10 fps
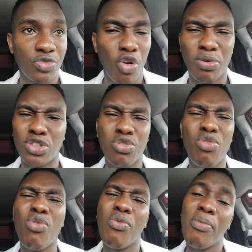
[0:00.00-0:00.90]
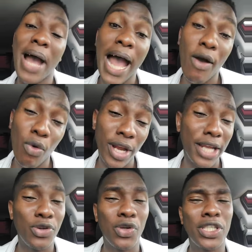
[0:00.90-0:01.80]
Obusungu bubawo,
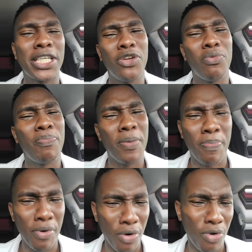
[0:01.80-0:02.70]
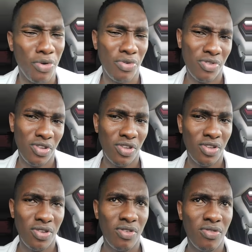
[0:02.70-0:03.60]
ne don't kill people.
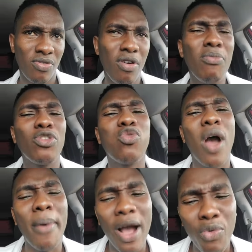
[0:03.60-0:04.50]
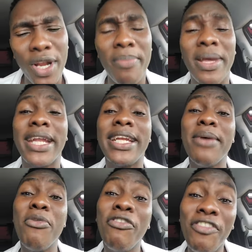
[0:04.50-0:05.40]
Omuntu wabako lemele,
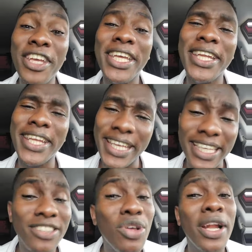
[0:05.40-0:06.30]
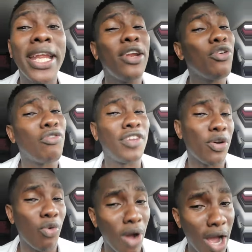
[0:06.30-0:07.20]
demu vili. It's not the end of
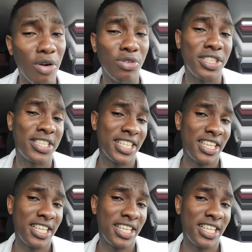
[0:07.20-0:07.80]
the world.